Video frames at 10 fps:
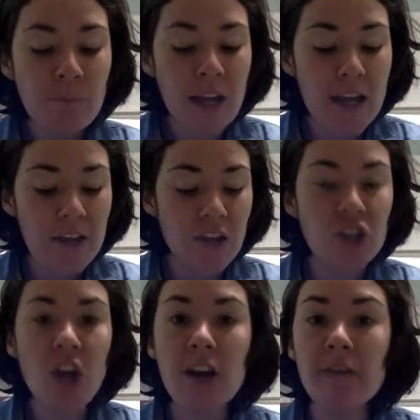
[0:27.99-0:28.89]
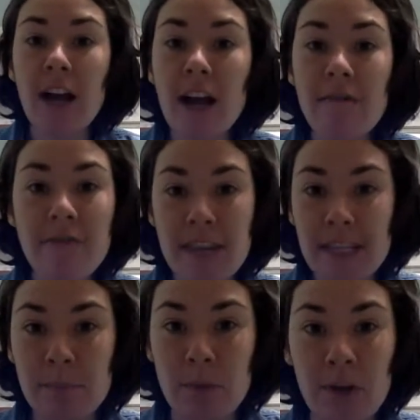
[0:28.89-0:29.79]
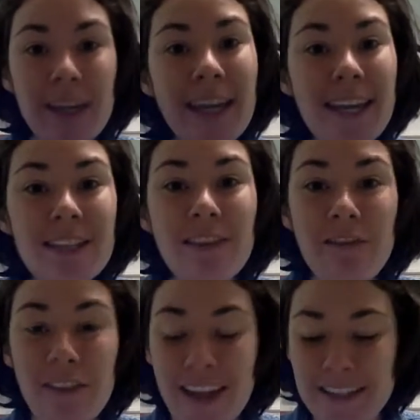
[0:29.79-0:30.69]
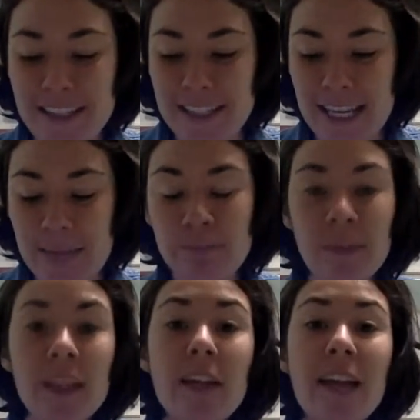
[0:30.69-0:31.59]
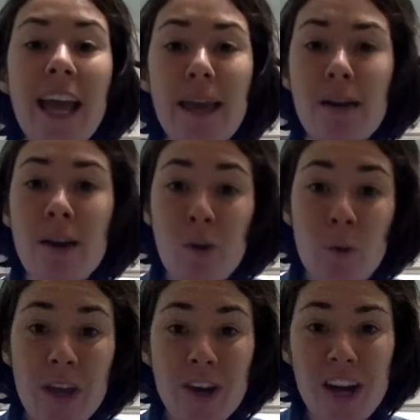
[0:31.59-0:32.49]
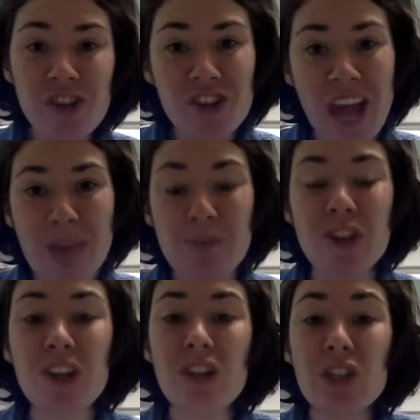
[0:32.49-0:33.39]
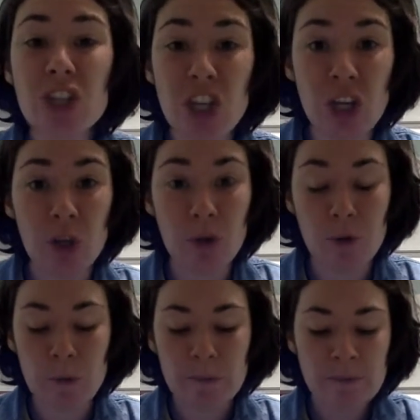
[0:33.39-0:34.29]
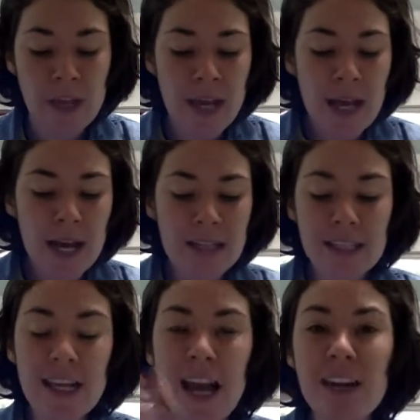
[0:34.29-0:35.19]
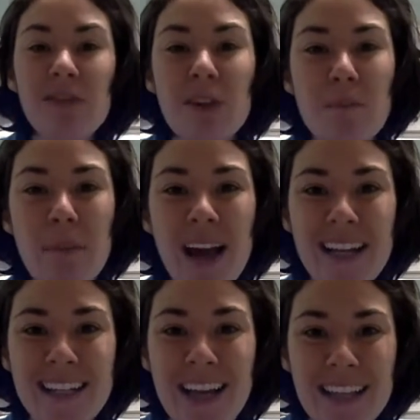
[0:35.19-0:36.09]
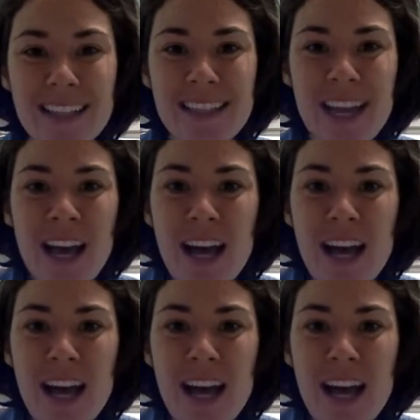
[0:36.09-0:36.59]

the genre of this book is fantasy. Okay, we are in chapter 2. To kind of remind us,